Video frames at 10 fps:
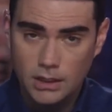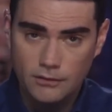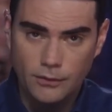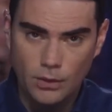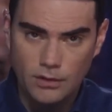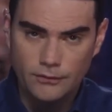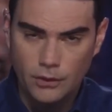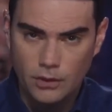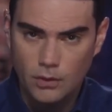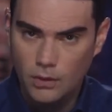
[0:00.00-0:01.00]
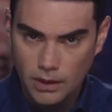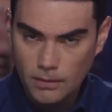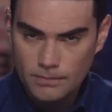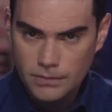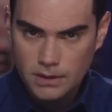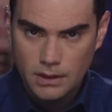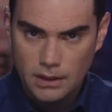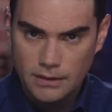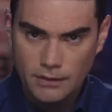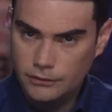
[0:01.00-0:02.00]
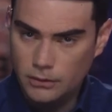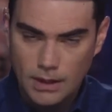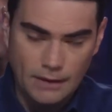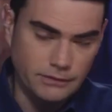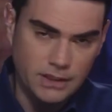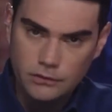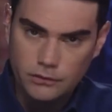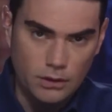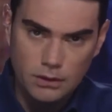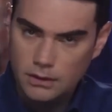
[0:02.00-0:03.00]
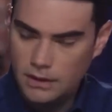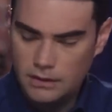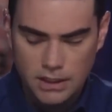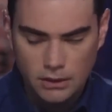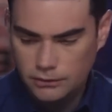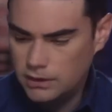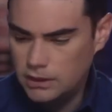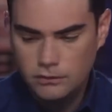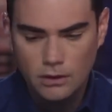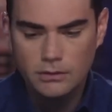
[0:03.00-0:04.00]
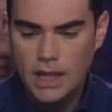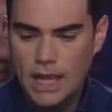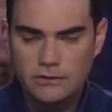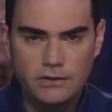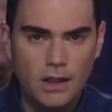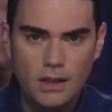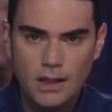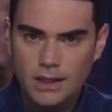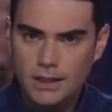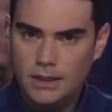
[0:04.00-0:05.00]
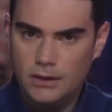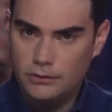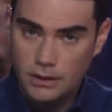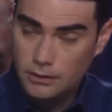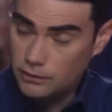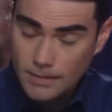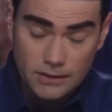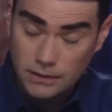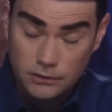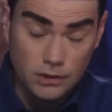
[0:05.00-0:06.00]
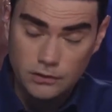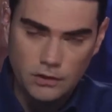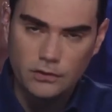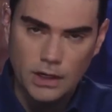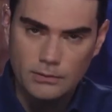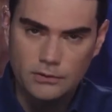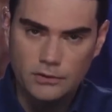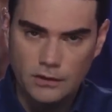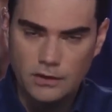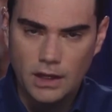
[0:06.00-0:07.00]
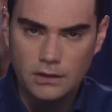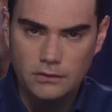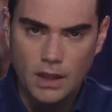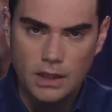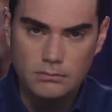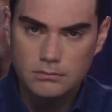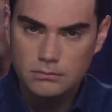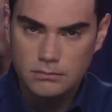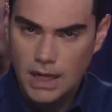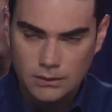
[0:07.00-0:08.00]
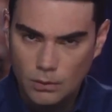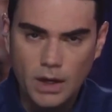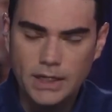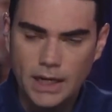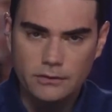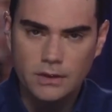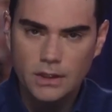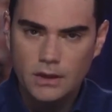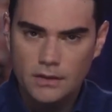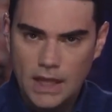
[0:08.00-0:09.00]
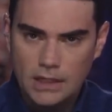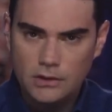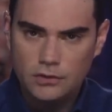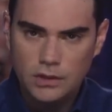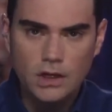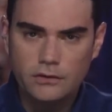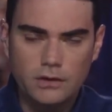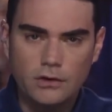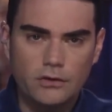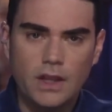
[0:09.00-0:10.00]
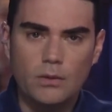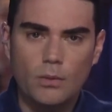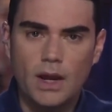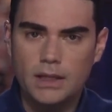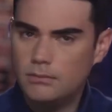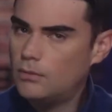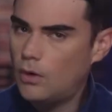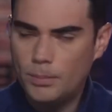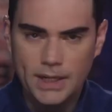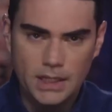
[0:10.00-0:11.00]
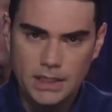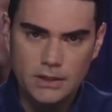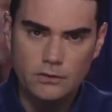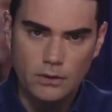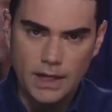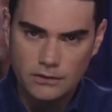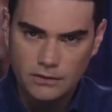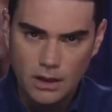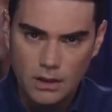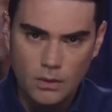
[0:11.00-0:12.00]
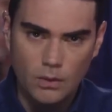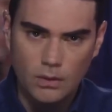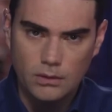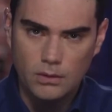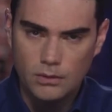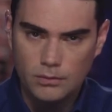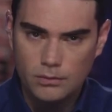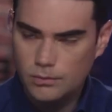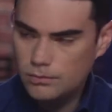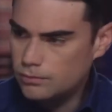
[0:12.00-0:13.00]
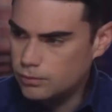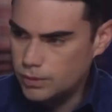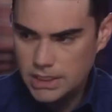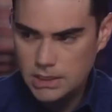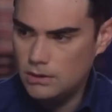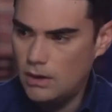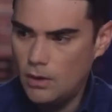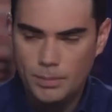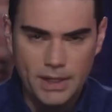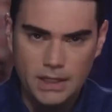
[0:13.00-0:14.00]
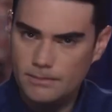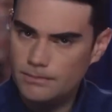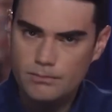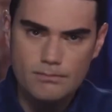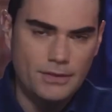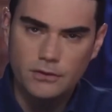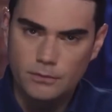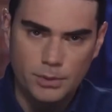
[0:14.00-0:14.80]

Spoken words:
for oil. They've also obviously Keystone. They killed Keystone XL. There's an amazing exchange yesterday in which Jen Psaki said at the White House that she doesn't understand why opening Keystone XL or reopening methods of